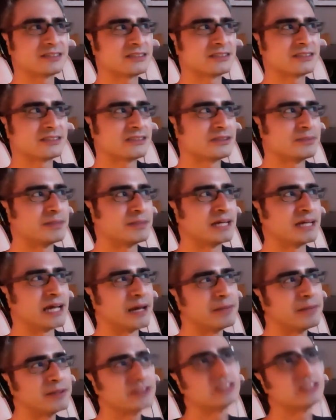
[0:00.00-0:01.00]
to be
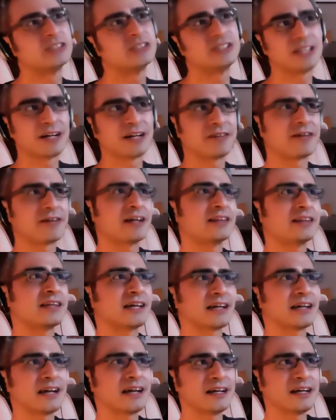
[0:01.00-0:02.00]
able to generate
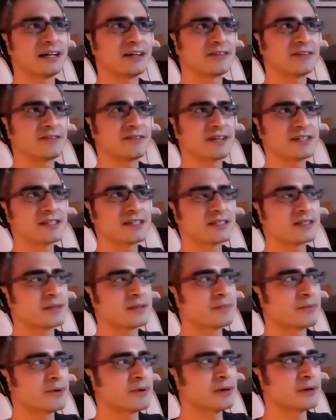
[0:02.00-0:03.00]
that kind of interface at
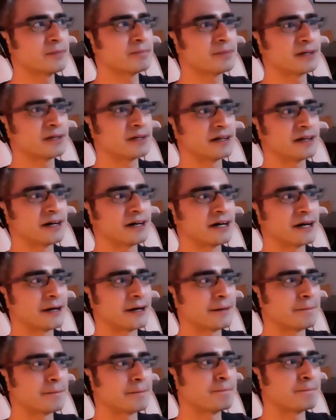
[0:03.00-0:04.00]
some point, but
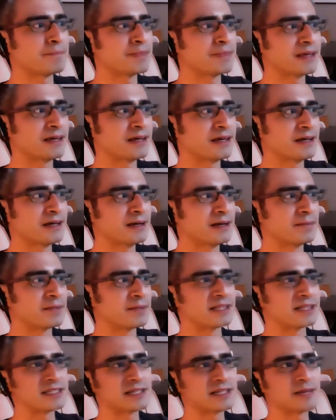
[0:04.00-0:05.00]

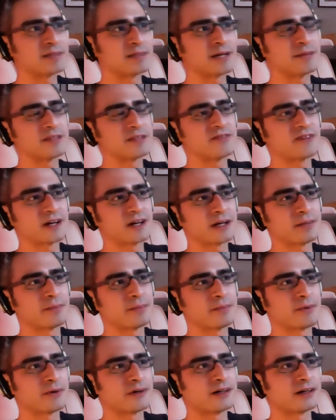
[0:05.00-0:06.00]
at the same time, it's very
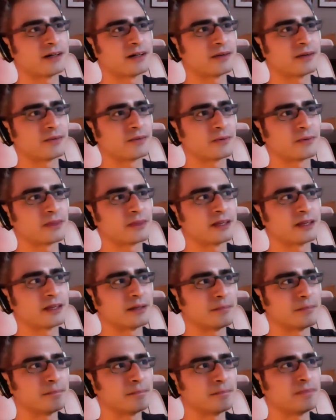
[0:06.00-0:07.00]
important
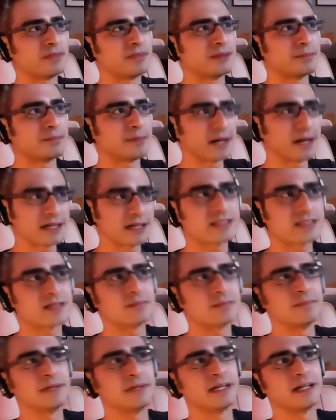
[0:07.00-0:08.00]
within the buckets
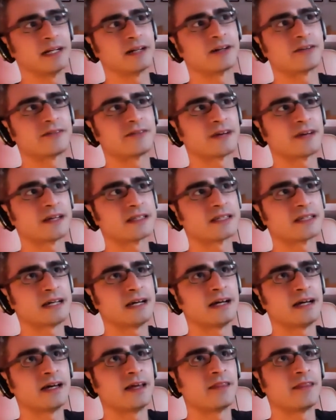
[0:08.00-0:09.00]
admin interface
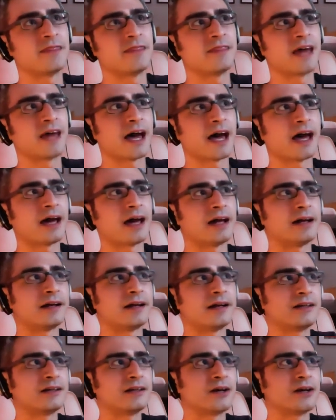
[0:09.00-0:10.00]
that
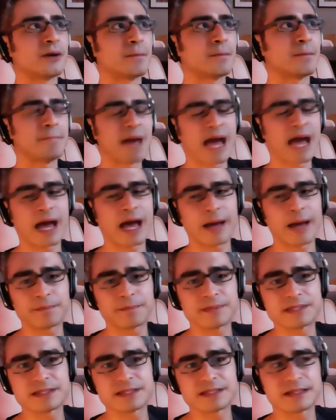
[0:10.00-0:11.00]

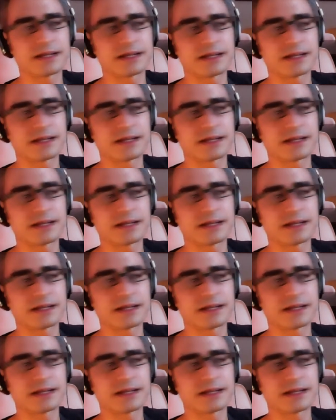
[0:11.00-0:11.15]
maps